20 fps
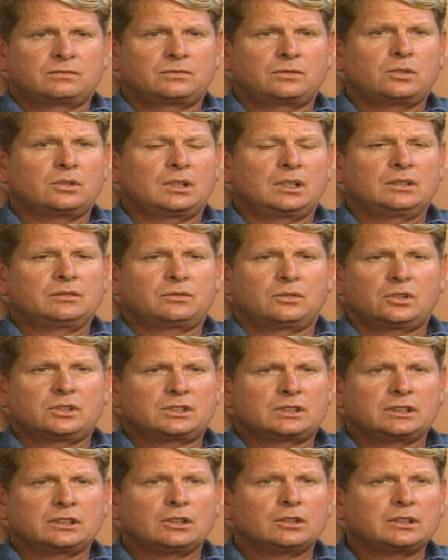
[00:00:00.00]

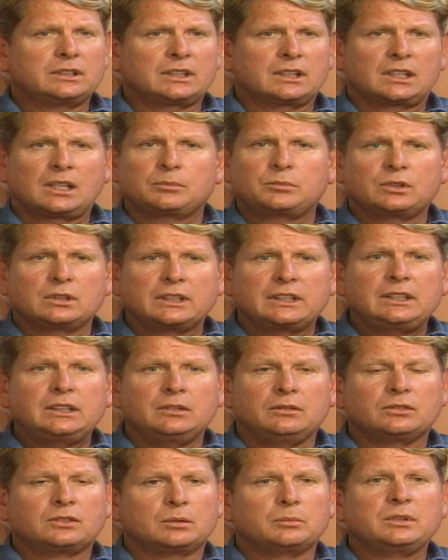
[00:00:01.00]
unfortunately, only a couple
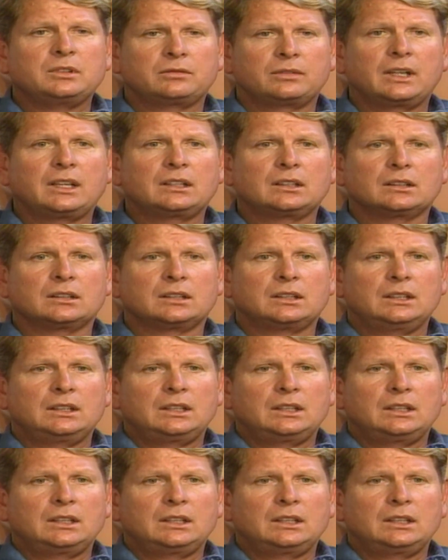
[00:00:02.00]
leaves to be fatal.